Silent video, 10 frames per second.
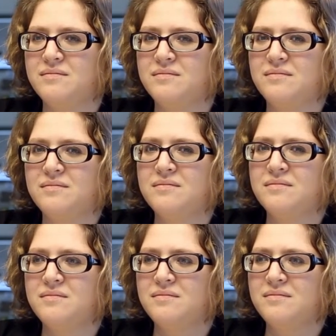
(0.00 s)

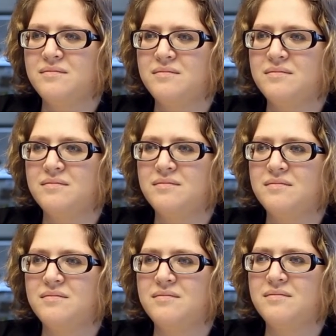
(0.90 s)

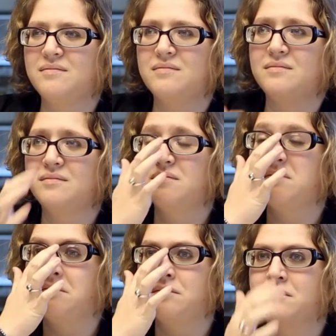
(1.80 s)

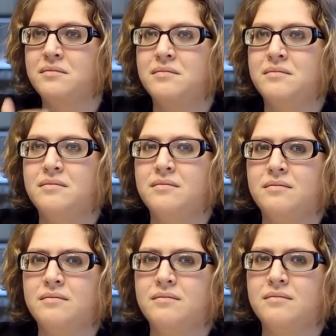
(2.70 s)

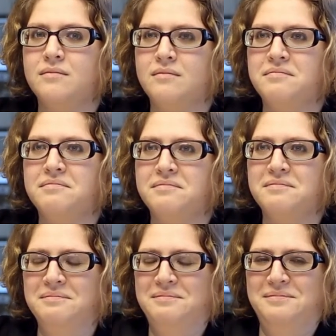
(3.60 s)

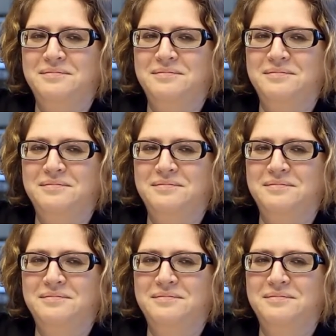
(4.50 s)
(not speaking)